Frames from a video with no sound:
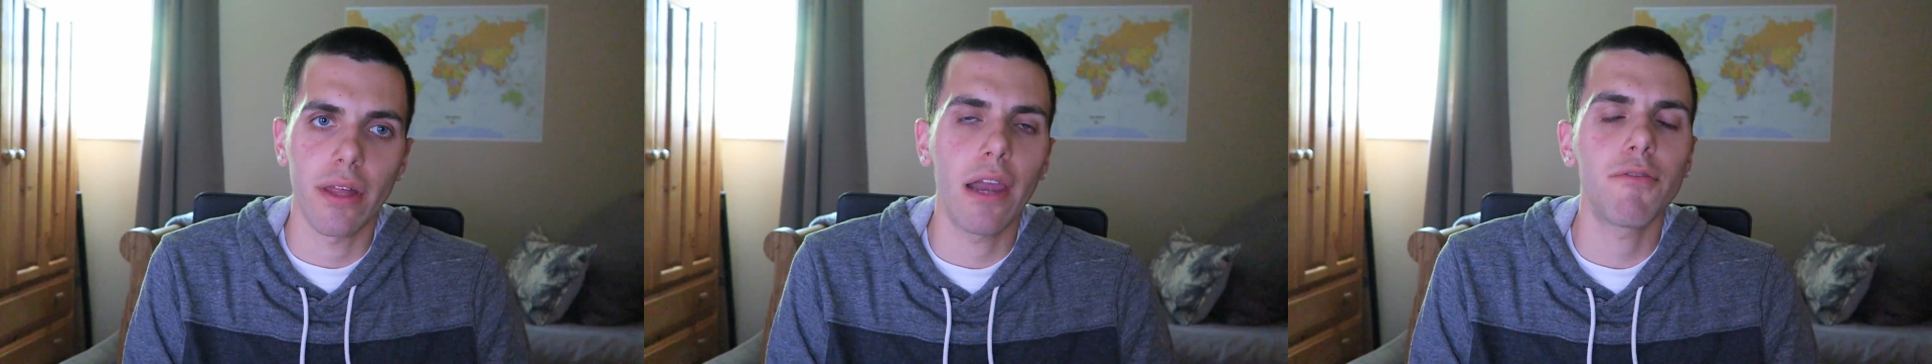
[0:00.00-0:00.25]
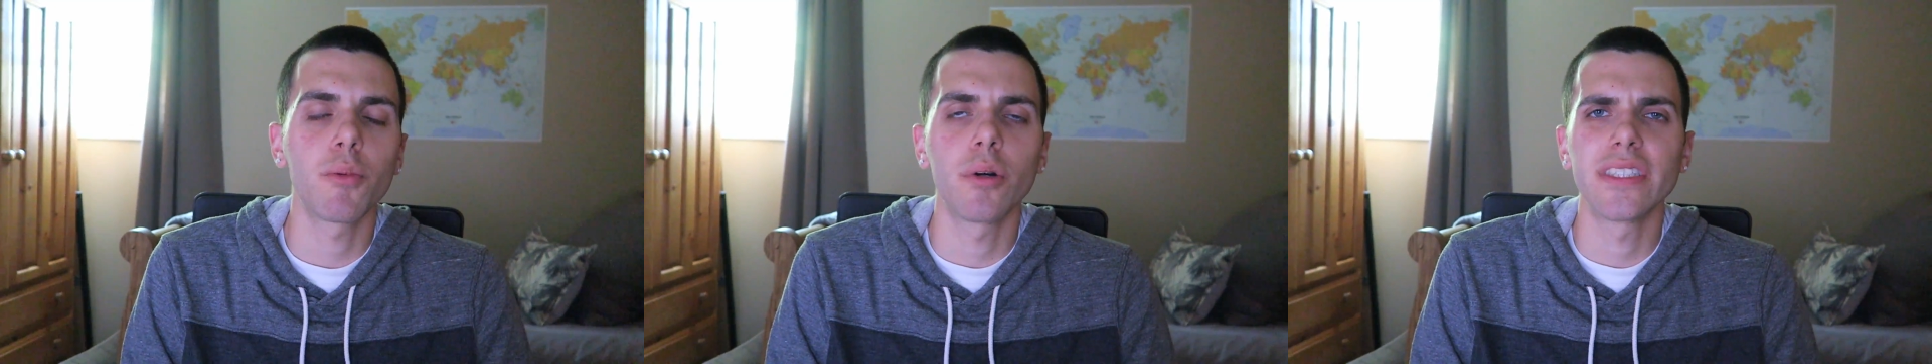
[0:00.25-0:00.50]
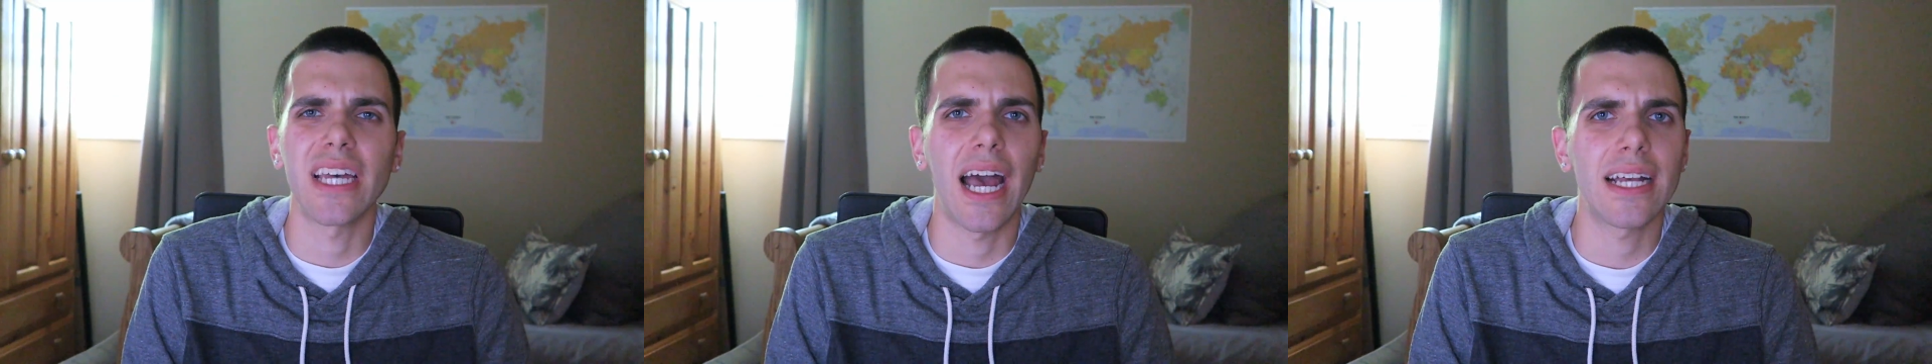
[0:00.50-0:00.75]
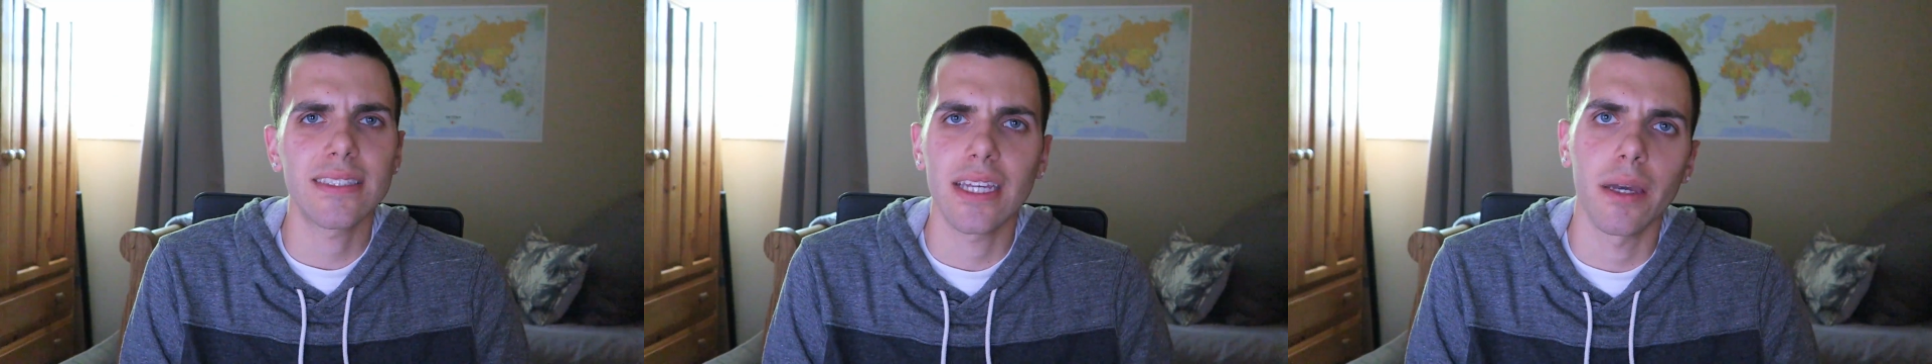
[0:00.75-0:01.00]
Everyone's
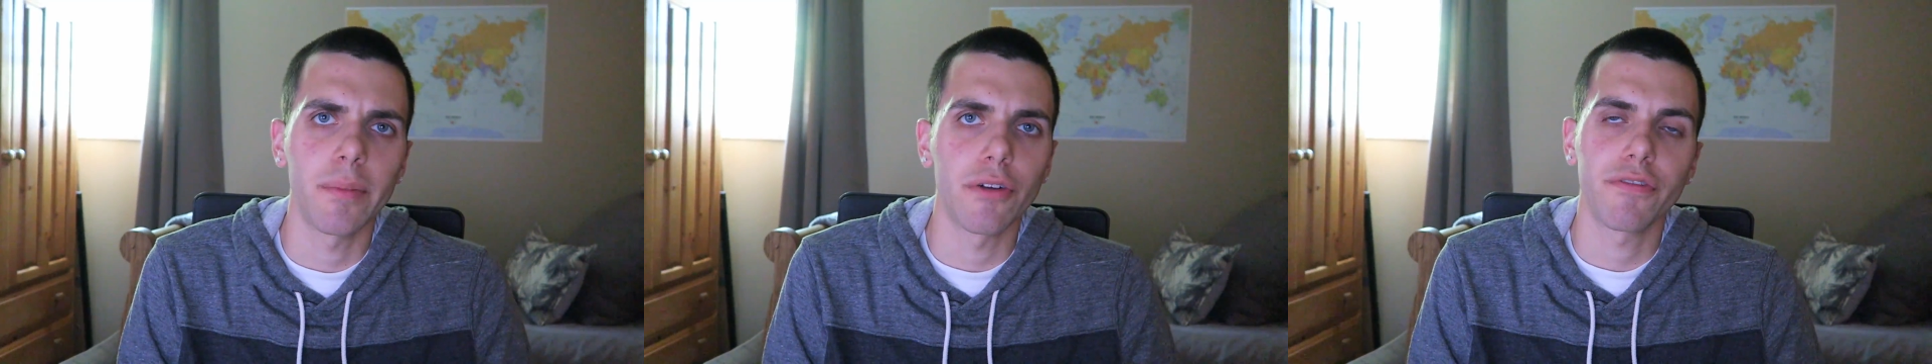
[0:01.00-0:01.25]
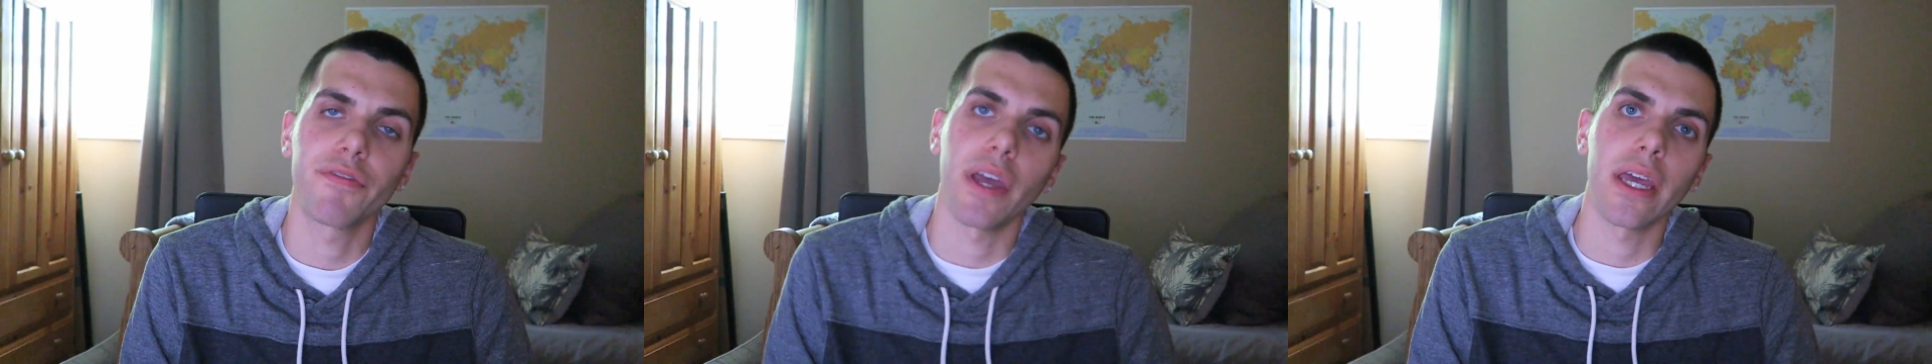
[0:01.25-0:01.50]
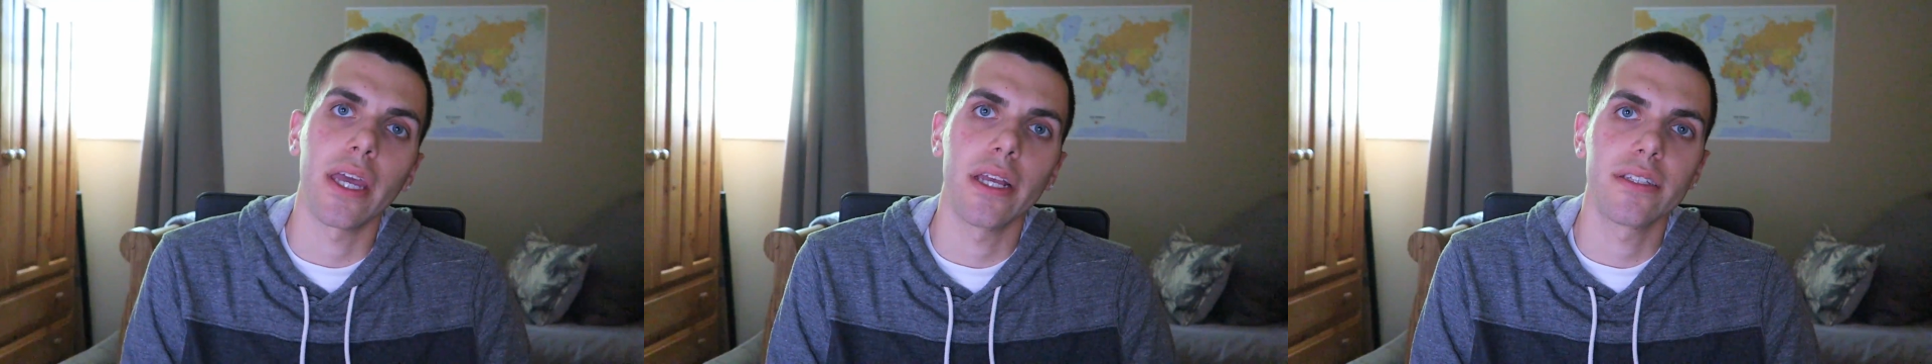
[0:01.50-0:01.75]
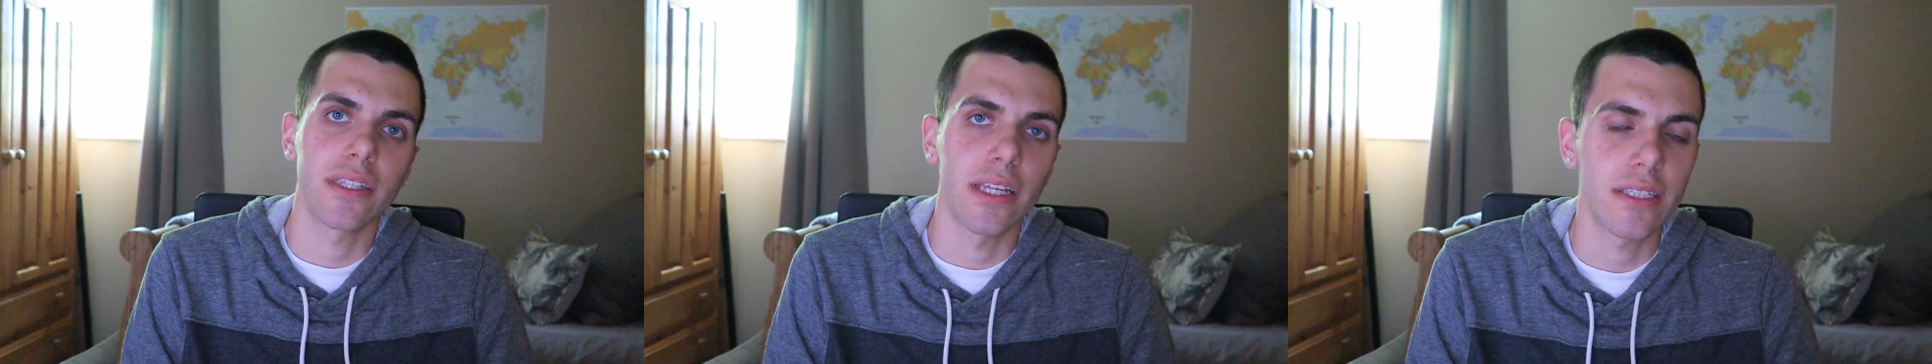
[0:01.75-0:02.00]
asking about
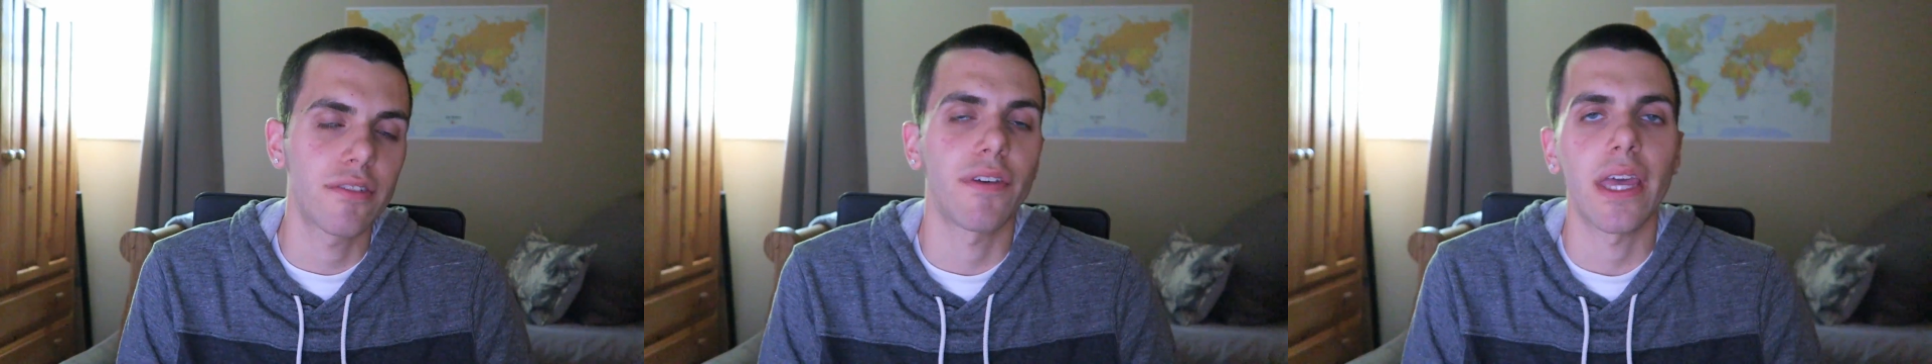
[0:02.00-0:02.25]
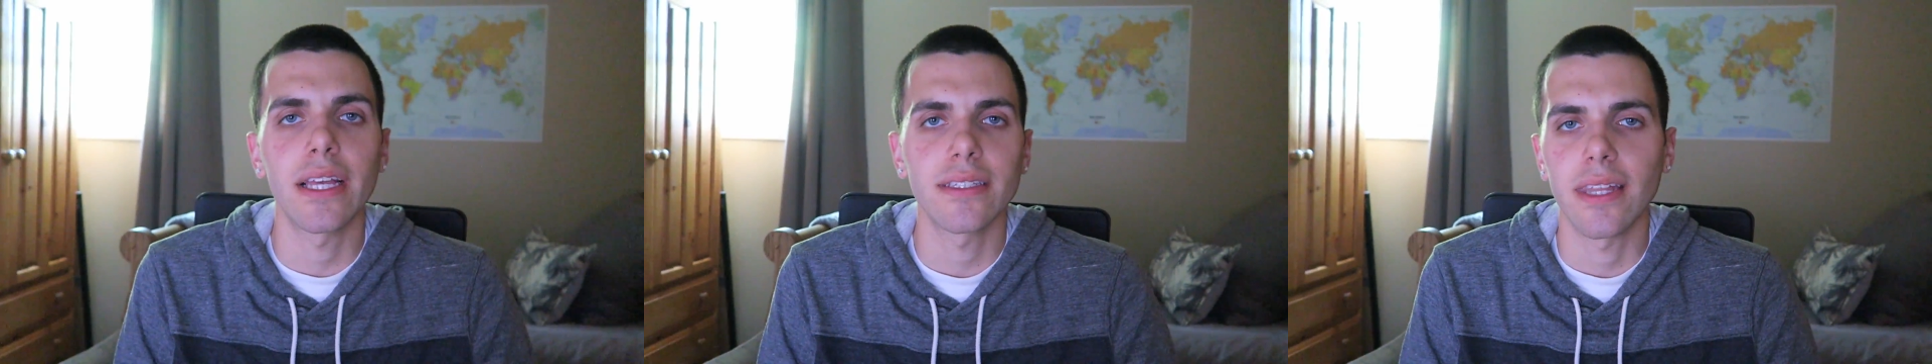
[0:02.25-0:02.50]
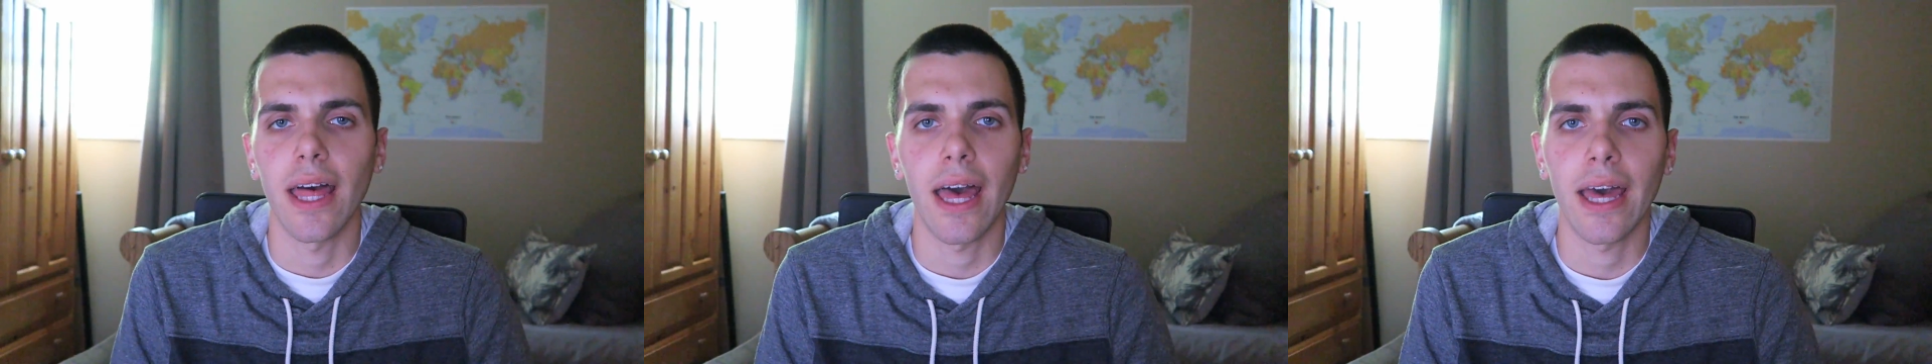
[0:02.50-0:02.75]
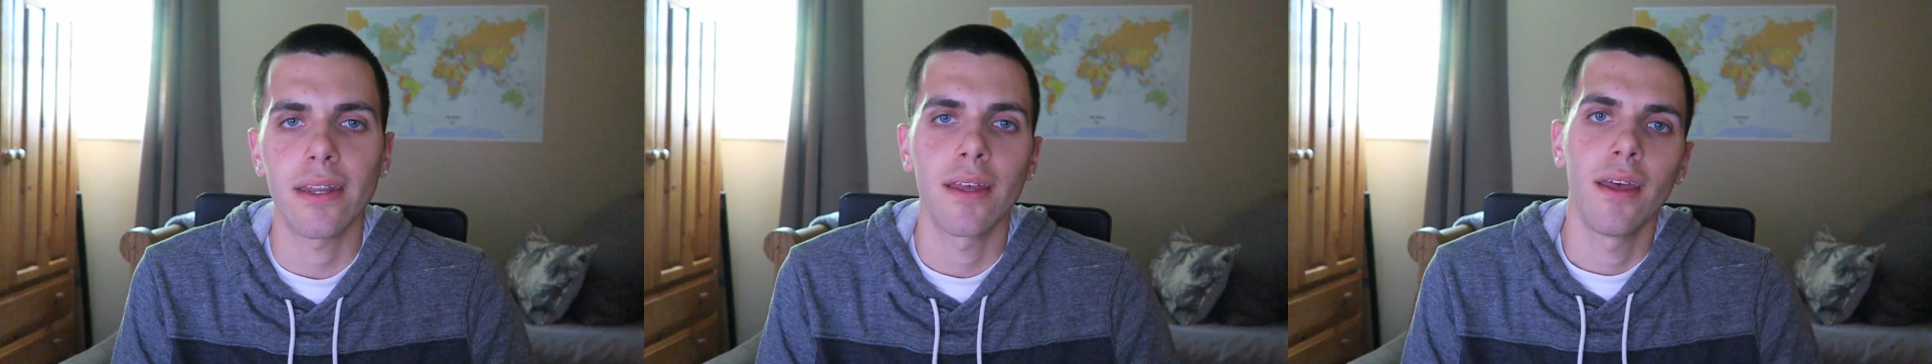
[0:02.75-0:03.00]
FaZe this, FaZe
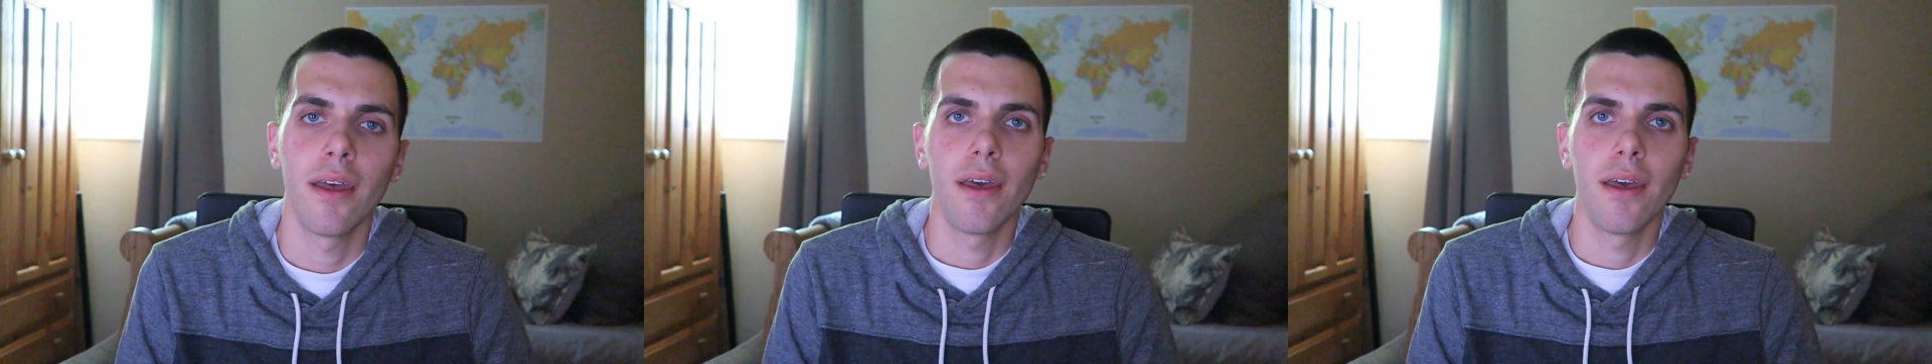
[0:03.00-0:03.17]
that,